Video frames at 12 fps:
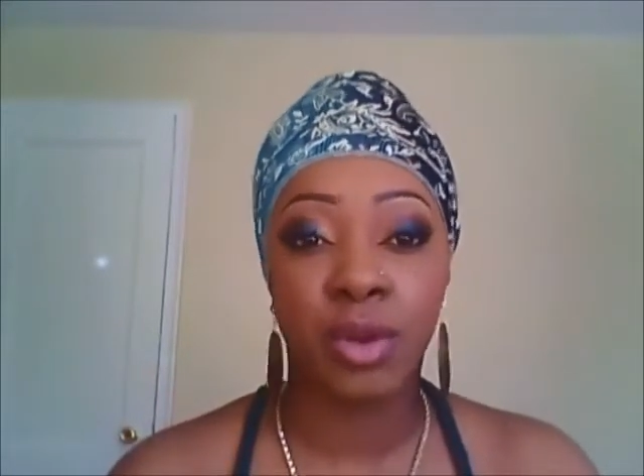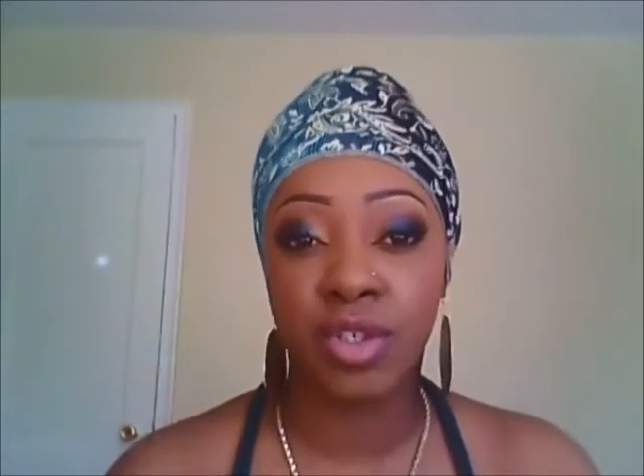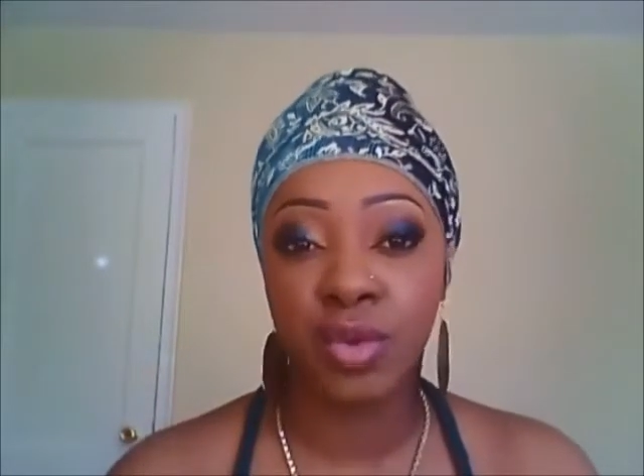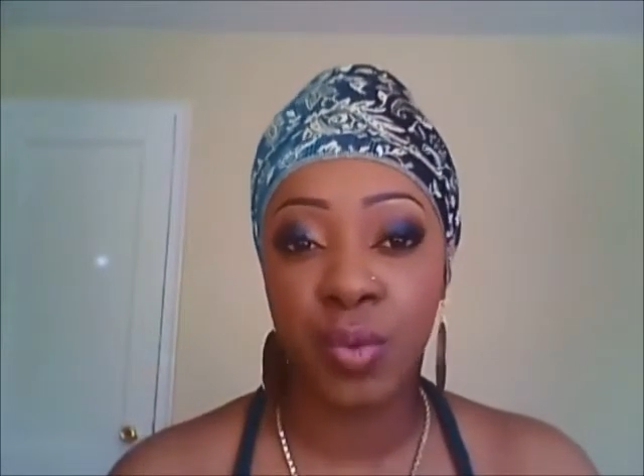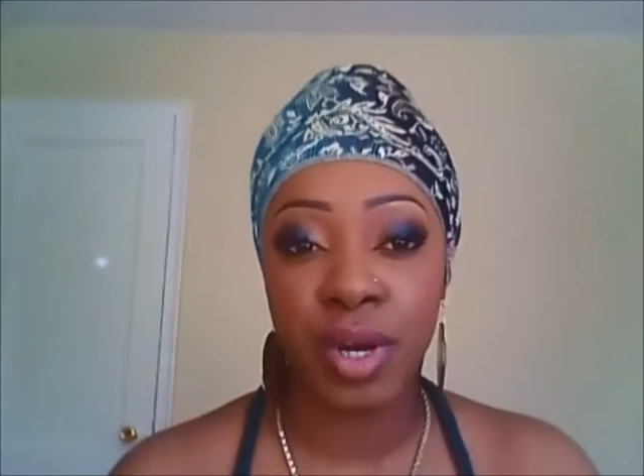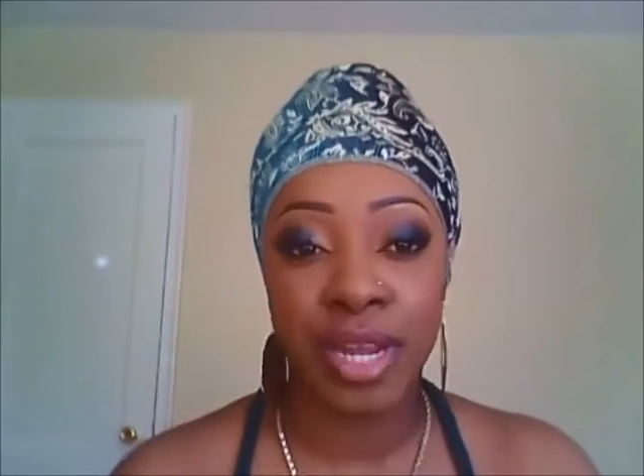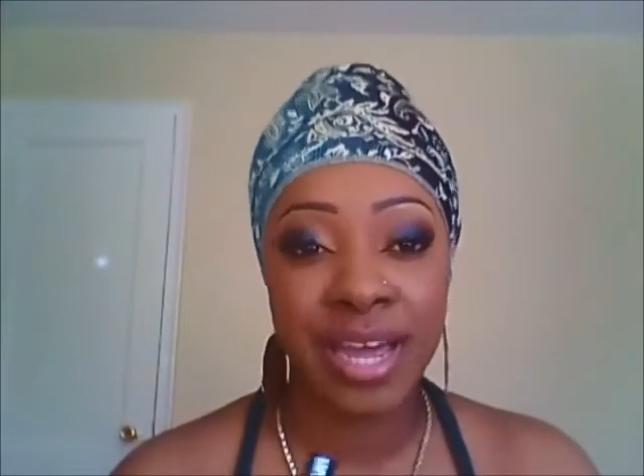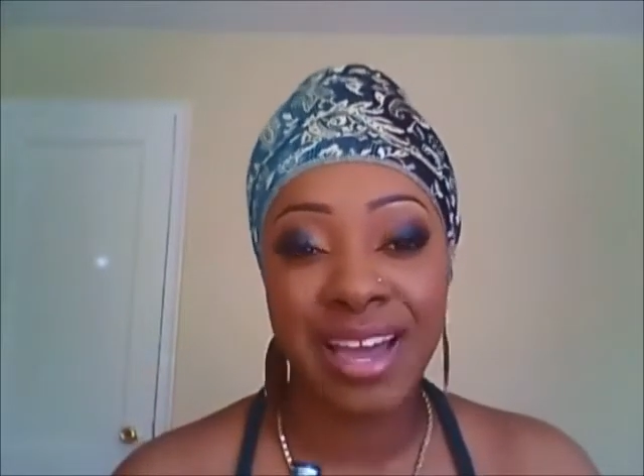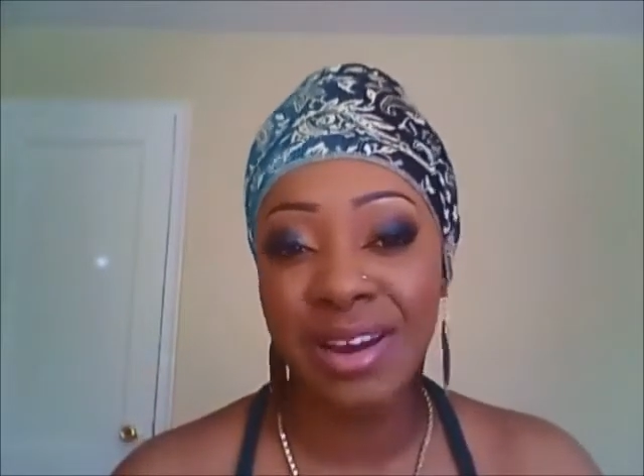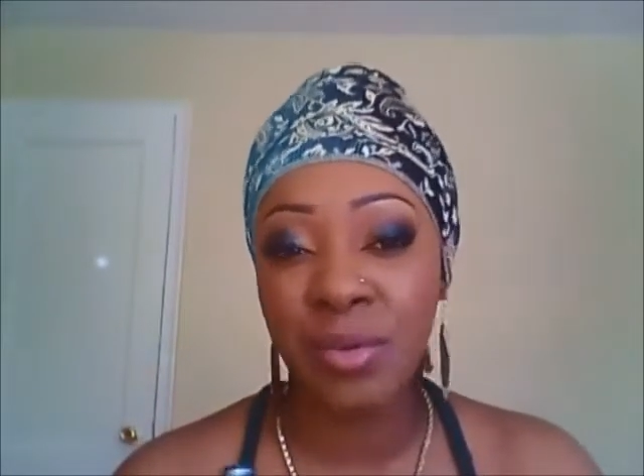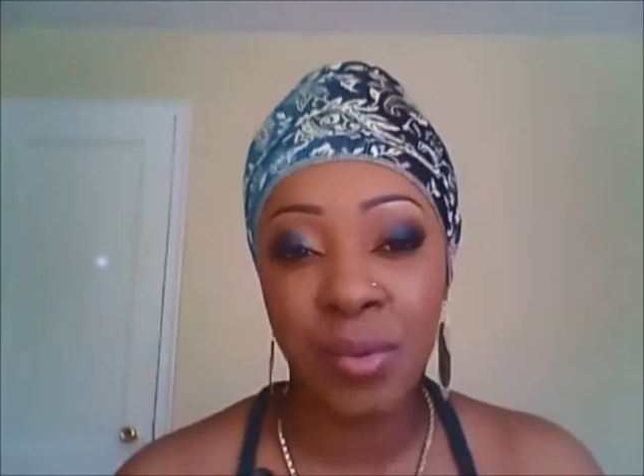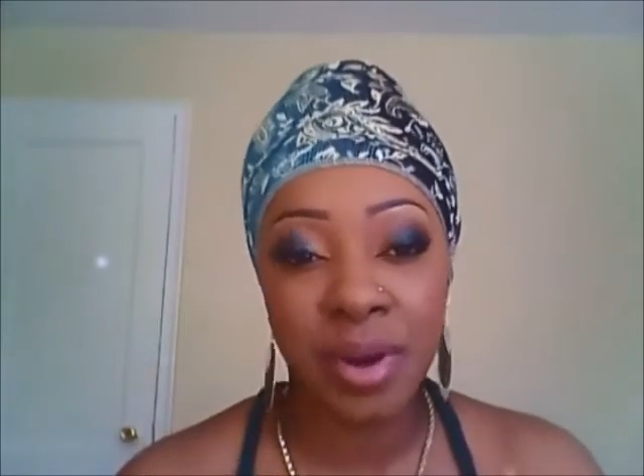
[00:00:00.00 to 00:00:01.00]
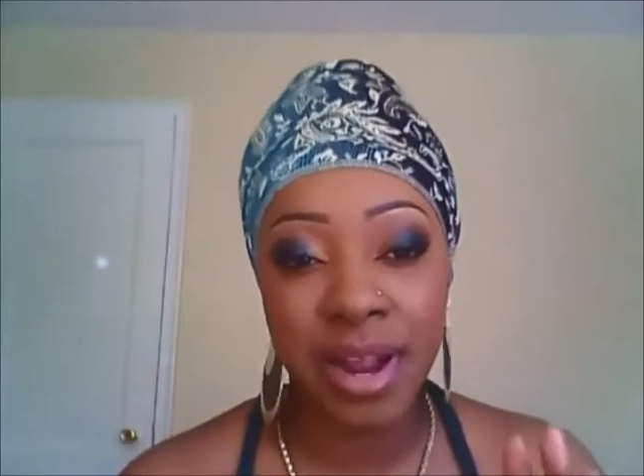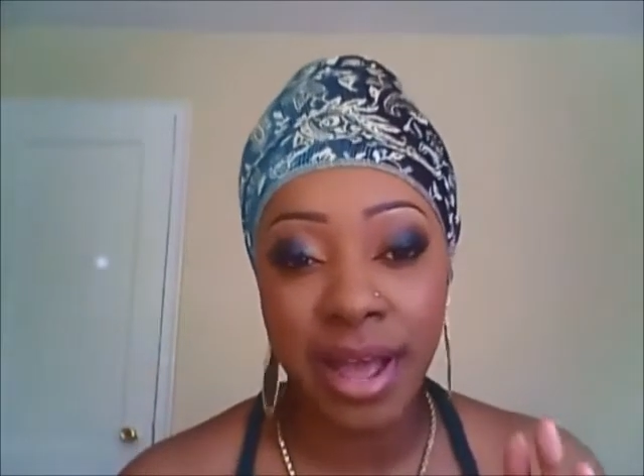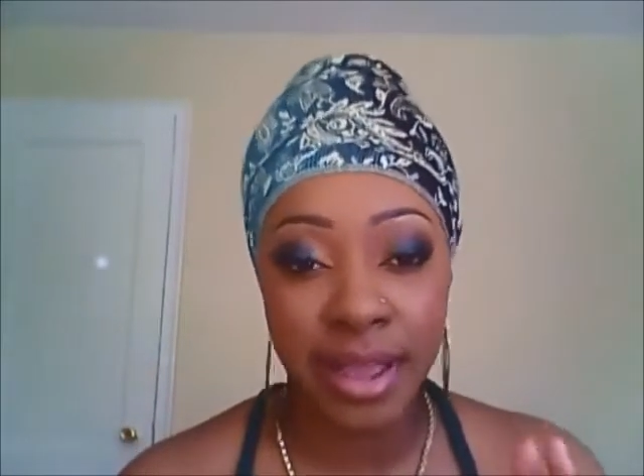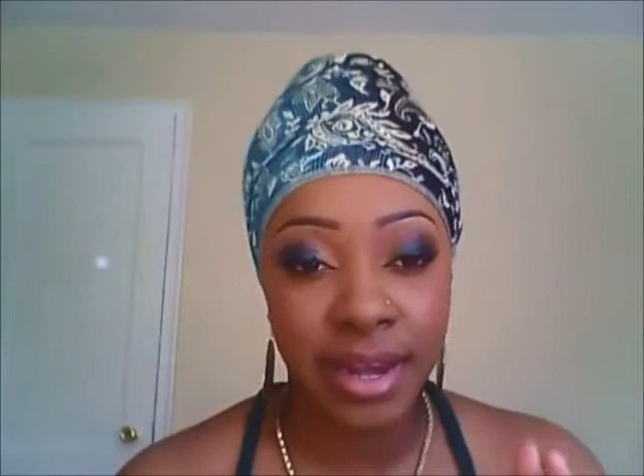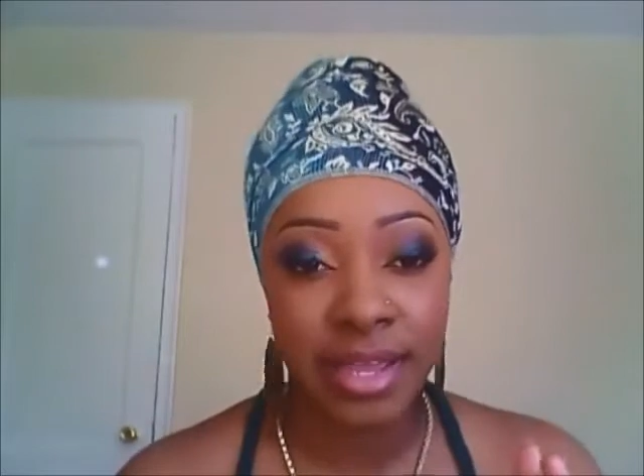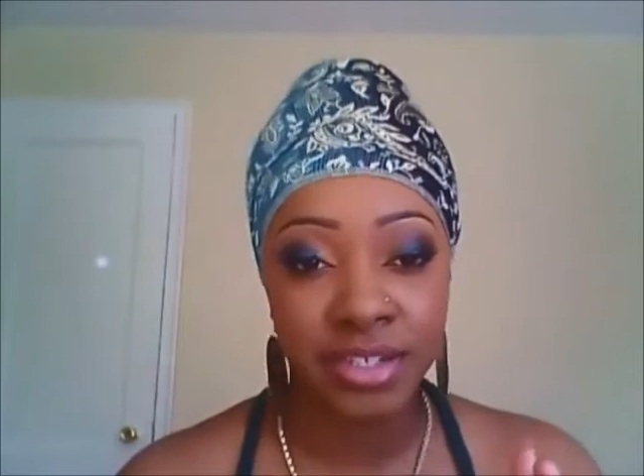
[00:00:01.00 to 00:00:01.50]
to work, I don't wear
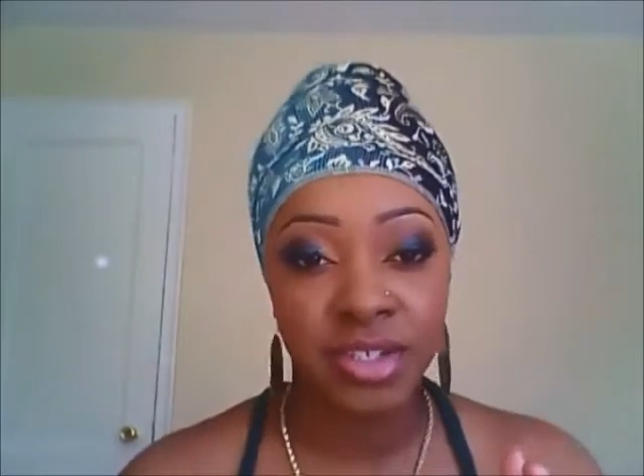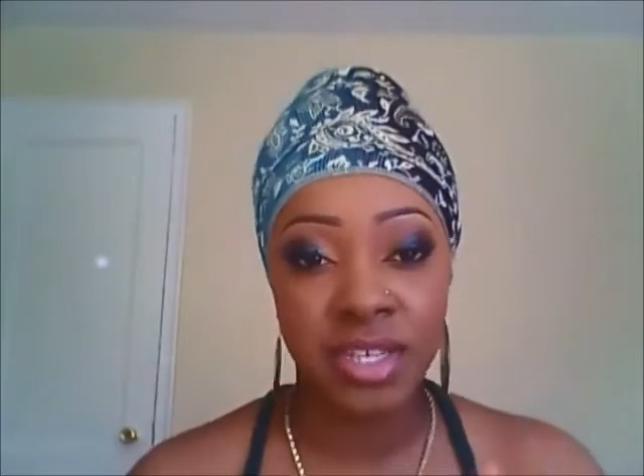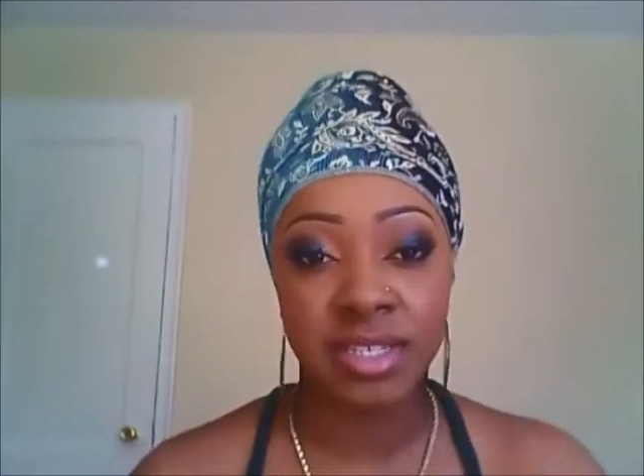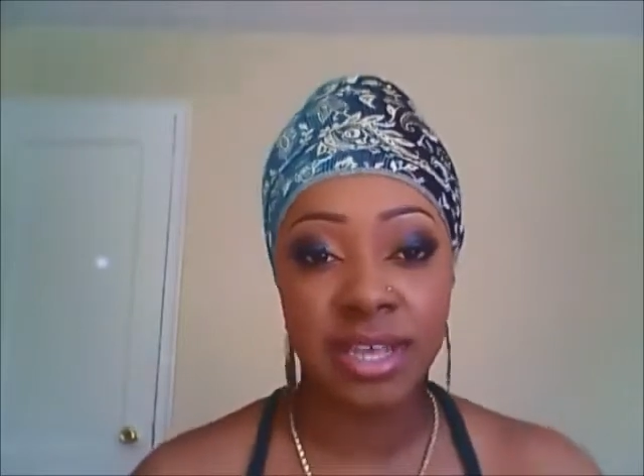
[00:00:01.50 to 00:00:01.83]
eyelashes.